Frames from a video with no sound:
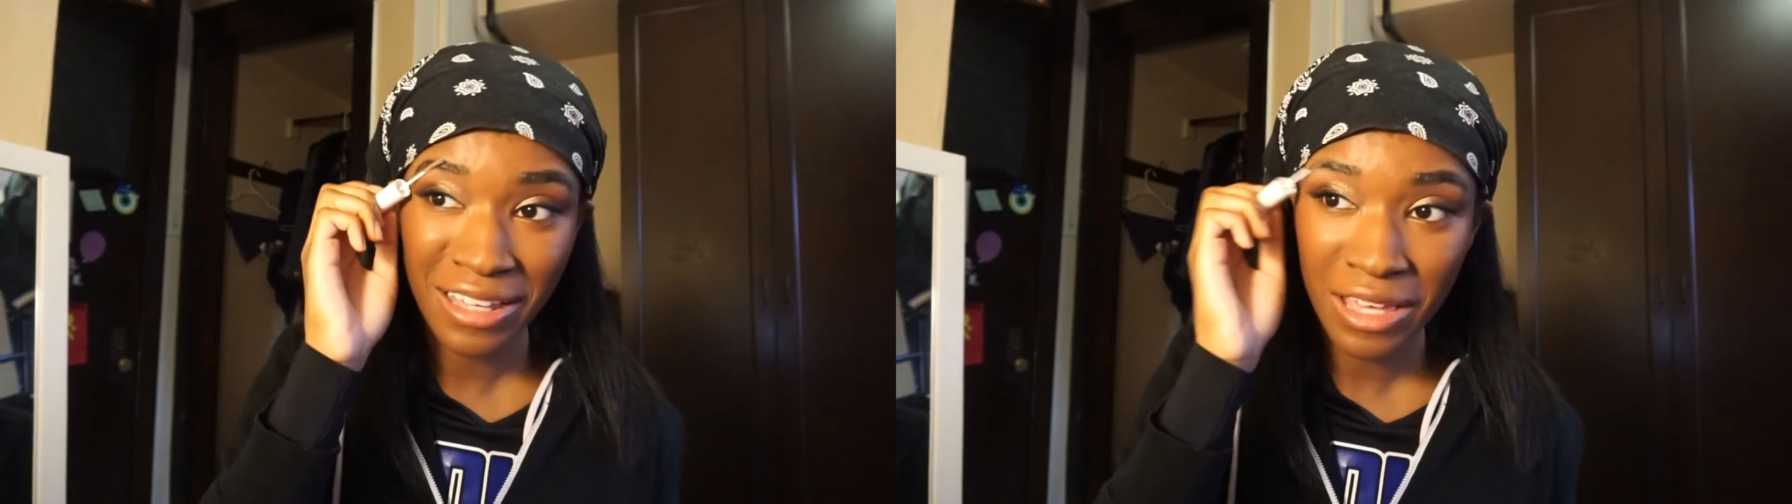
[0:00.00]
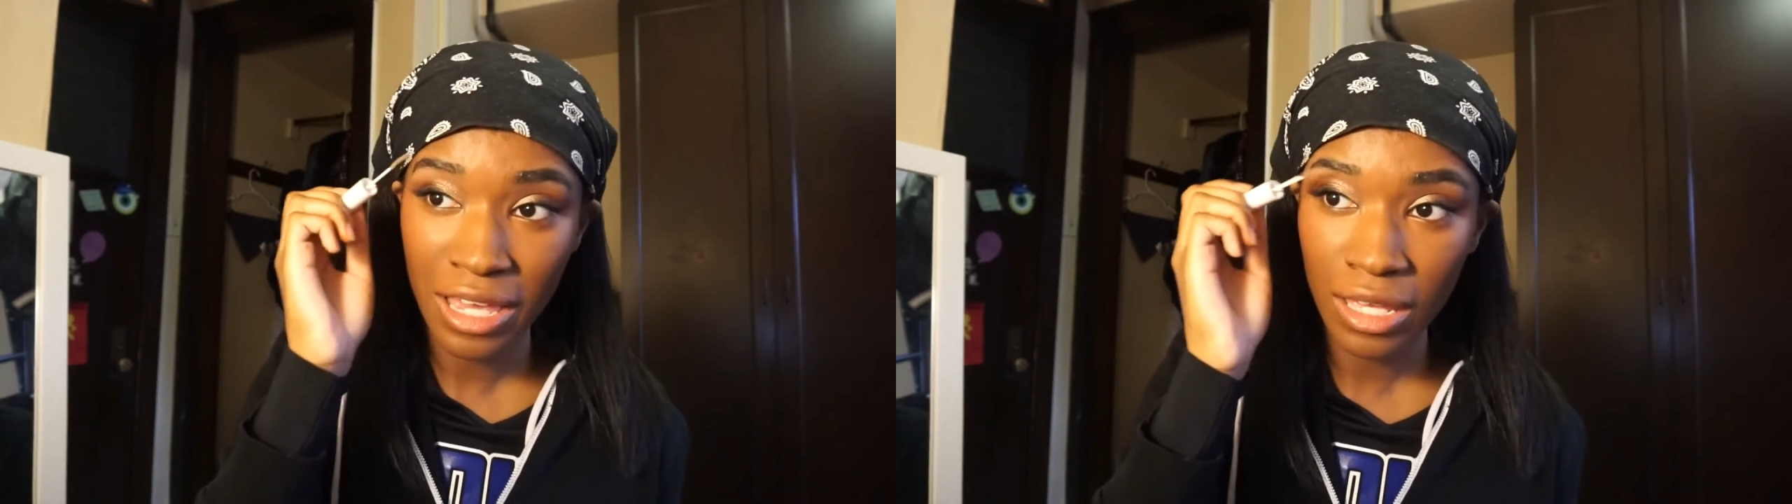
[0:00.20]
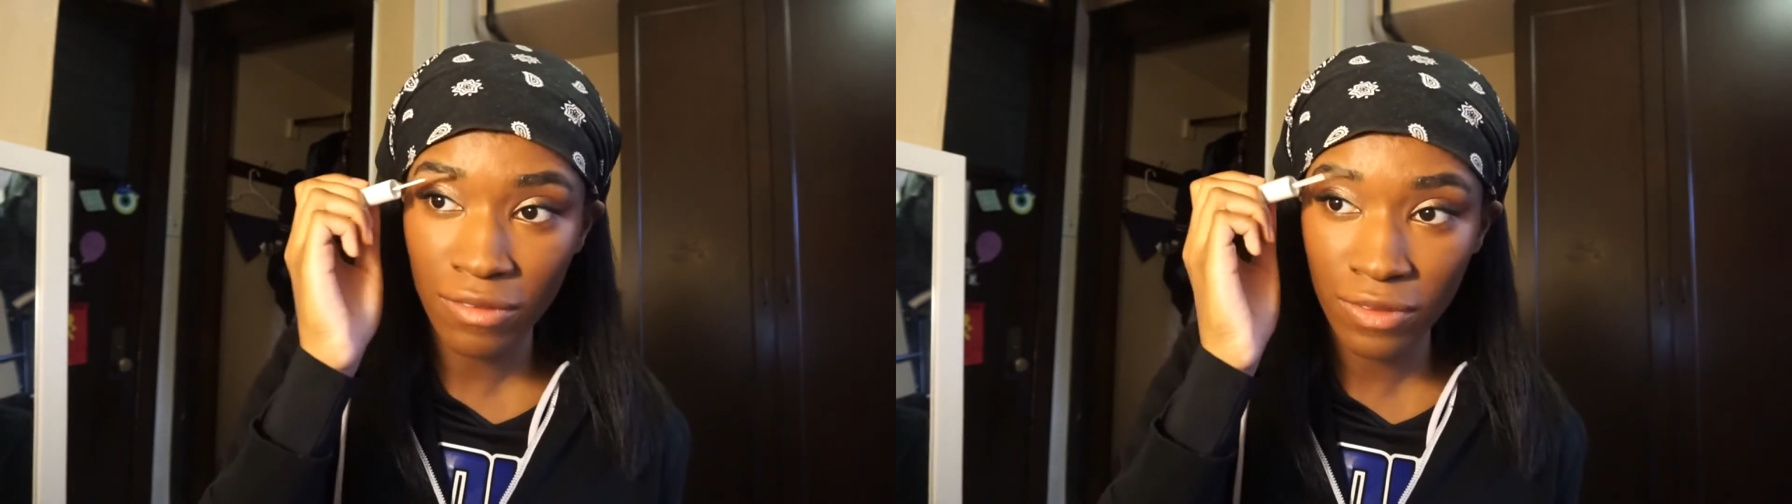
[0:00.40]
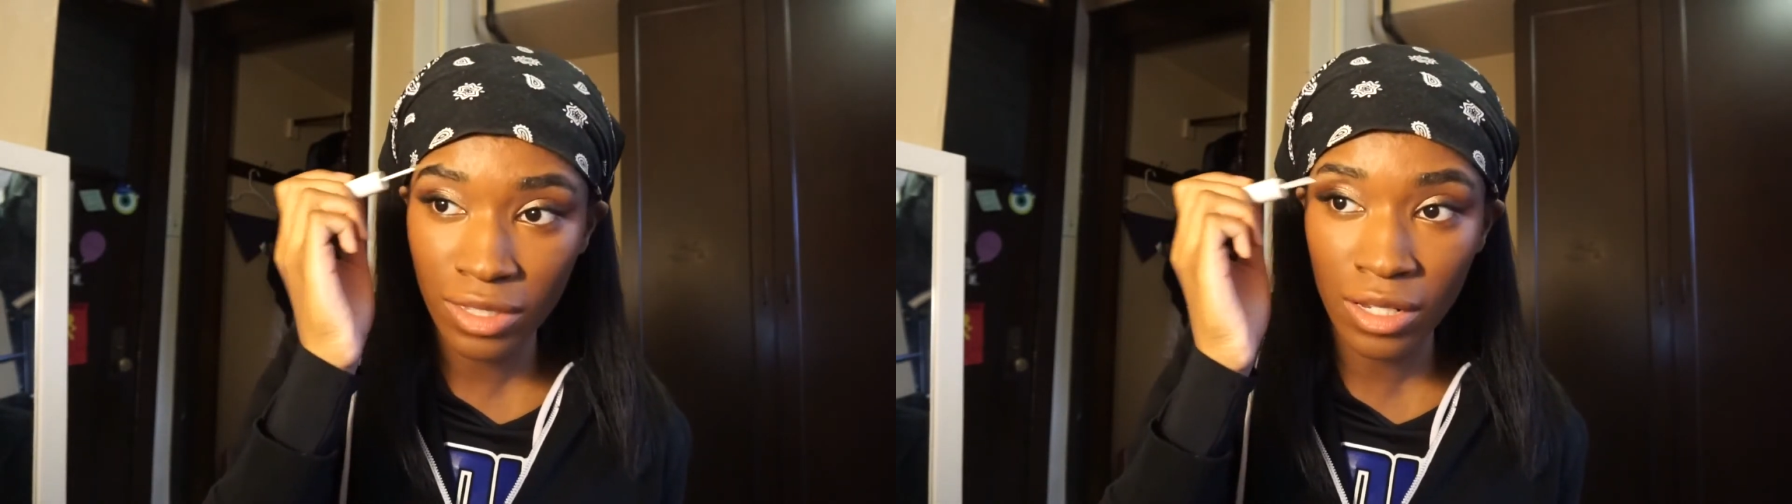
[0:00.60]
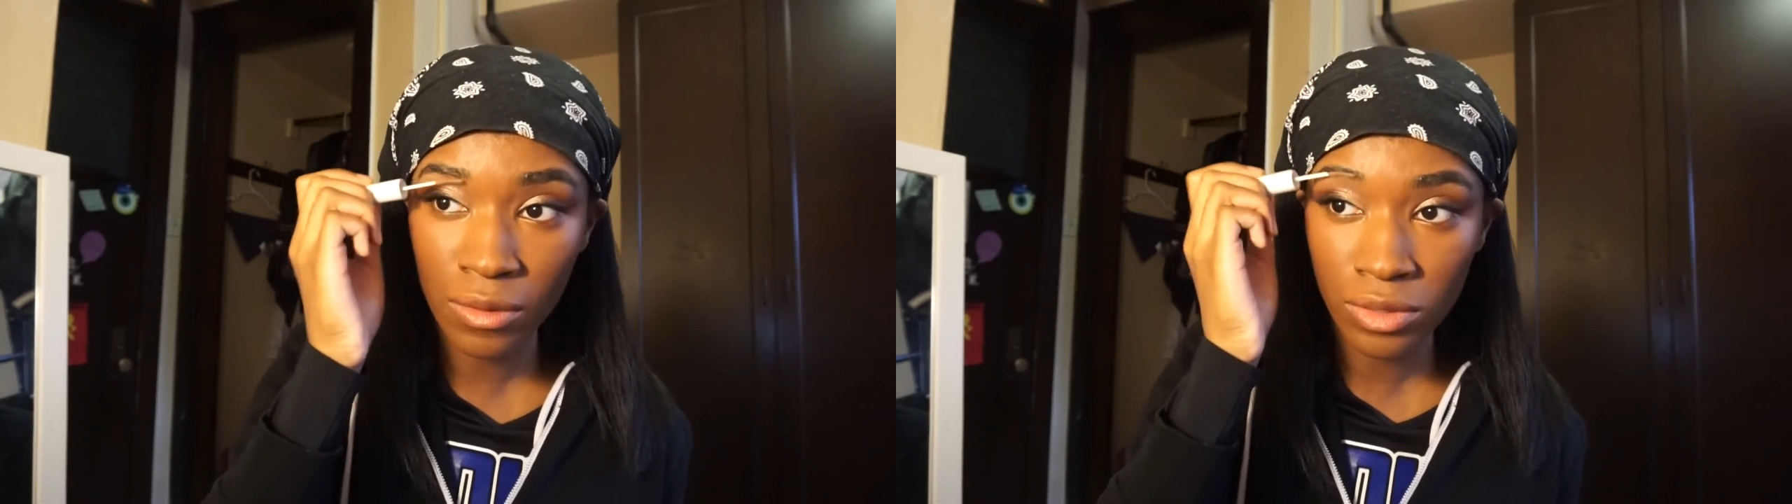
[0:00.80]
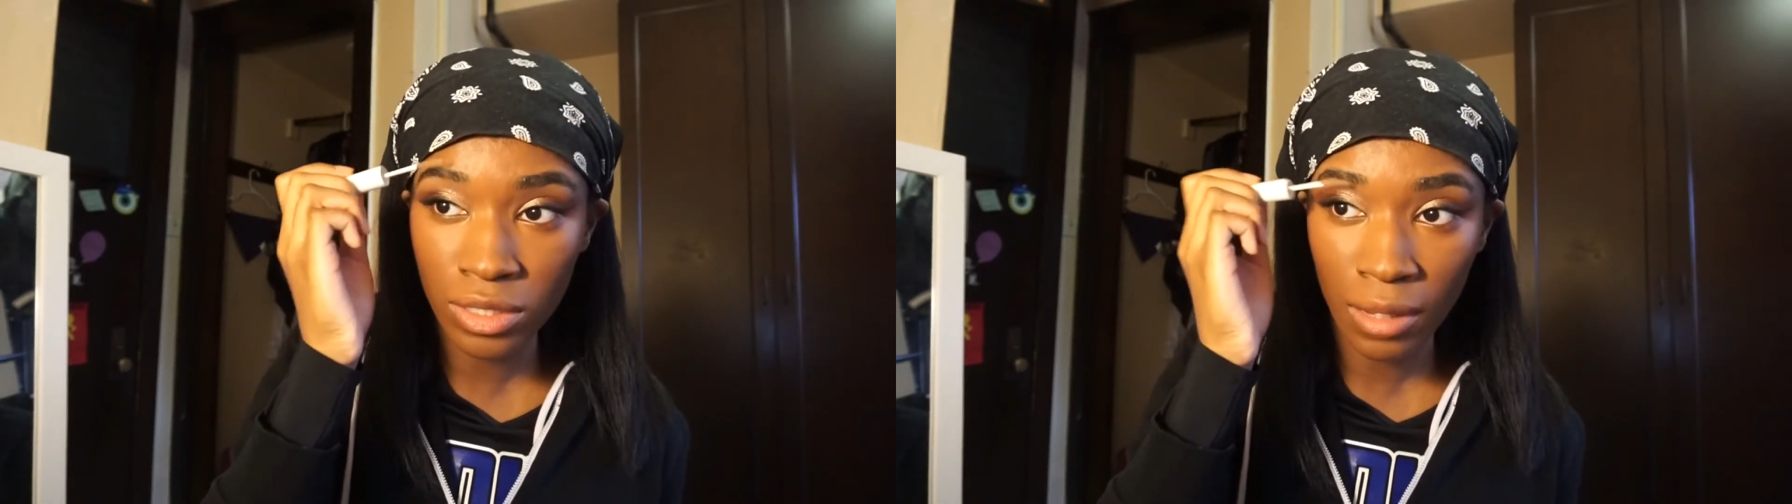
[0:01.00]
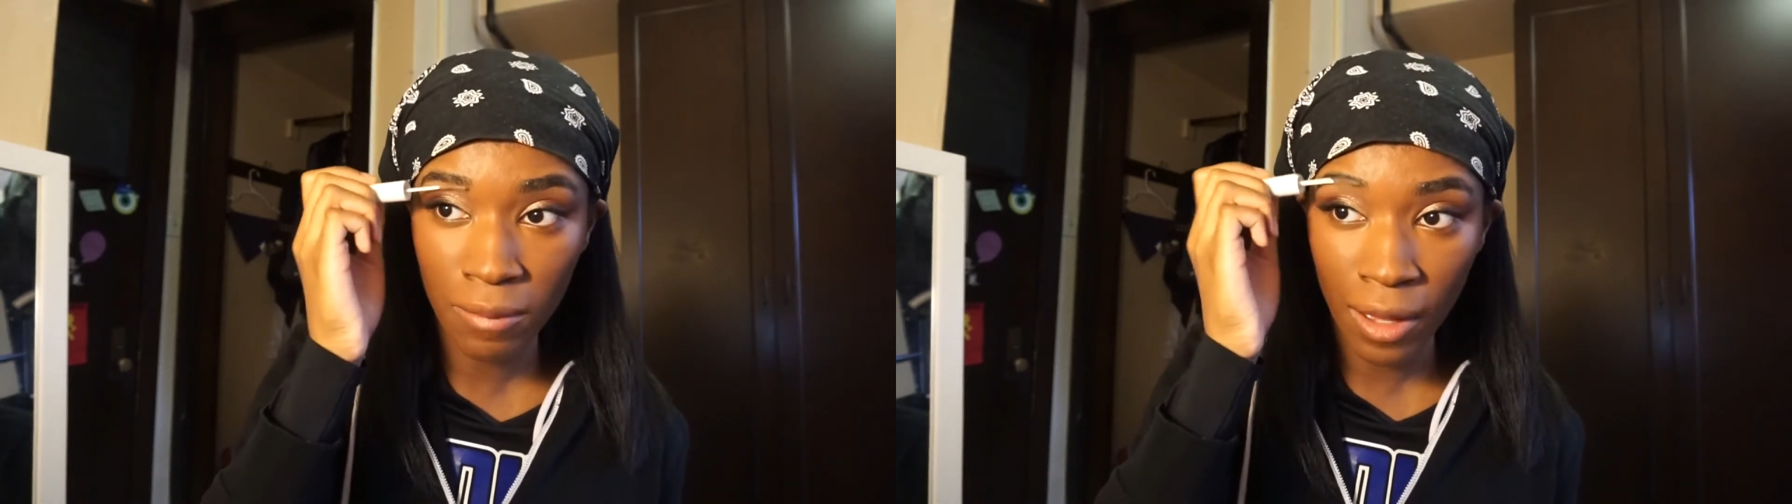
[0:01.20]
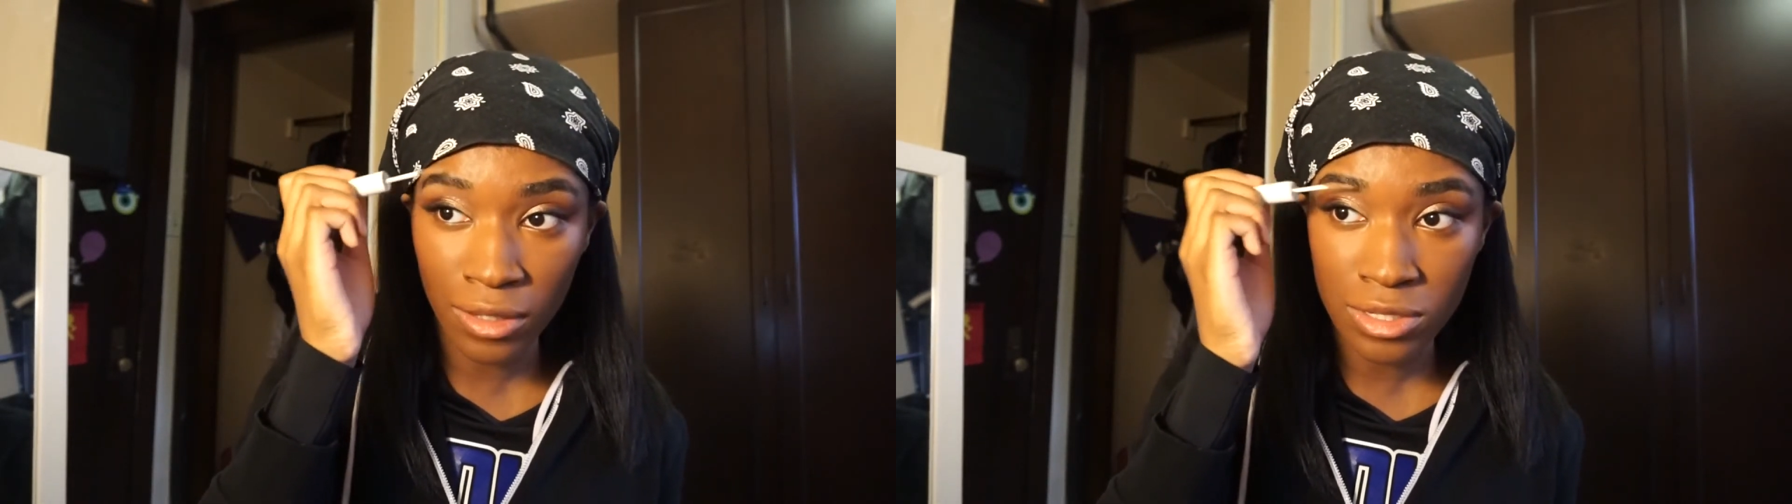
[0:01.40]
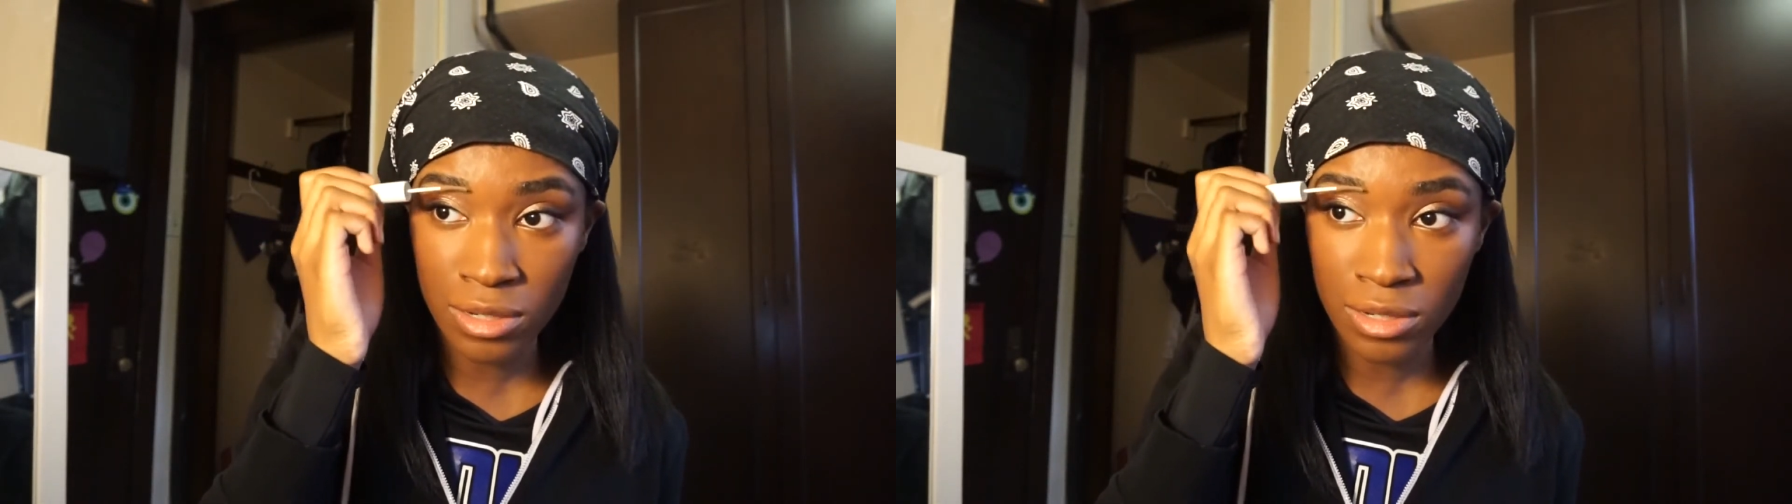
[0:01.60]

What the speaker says: And I feel like they don't look that bad,